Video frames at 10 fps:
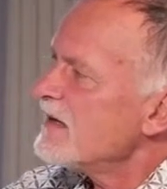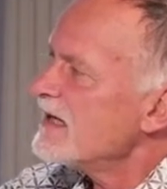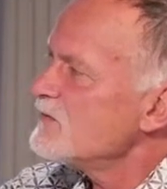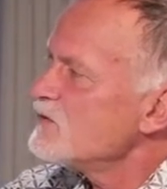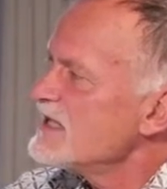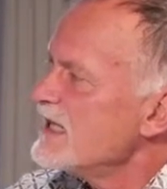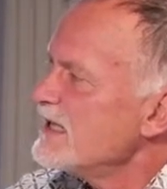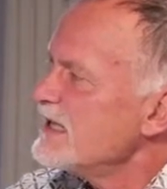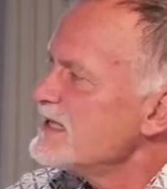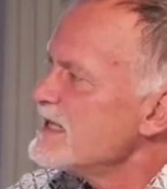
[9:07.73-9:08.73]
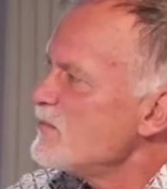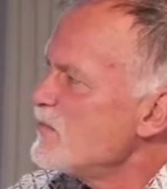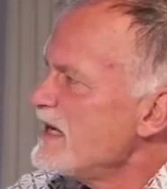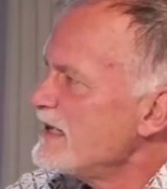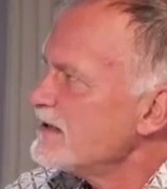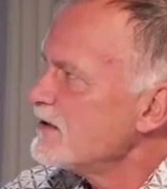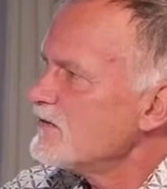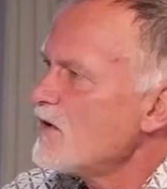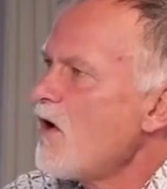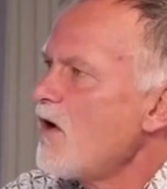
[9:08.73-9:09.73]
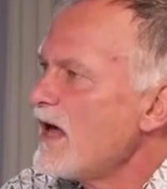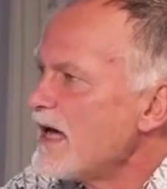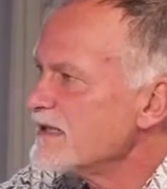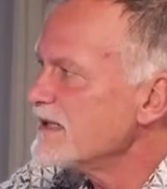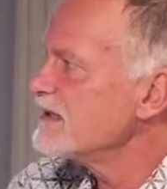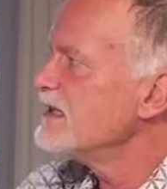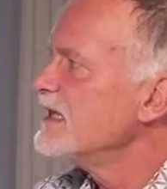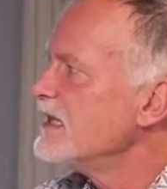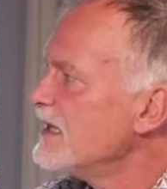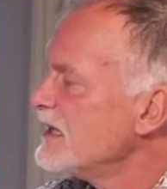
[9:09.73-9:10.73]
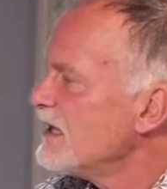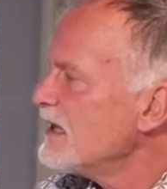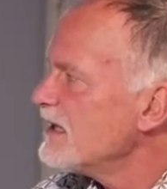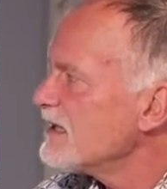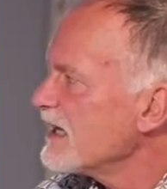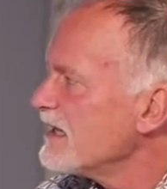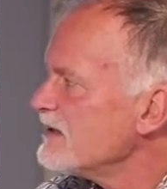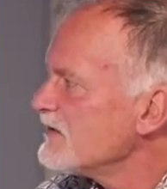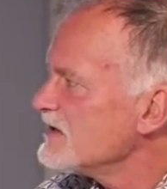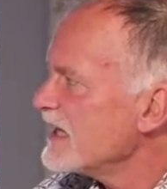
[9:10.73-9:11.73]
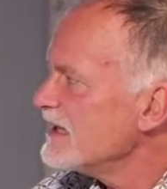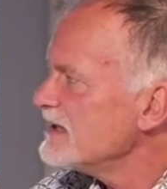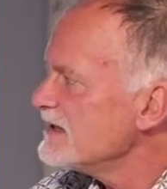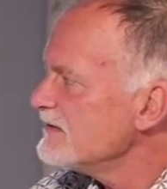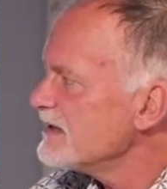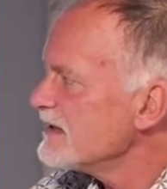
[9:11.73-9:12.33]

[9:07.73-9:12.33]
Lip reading: I would say it's a pillar of all other kind of scientific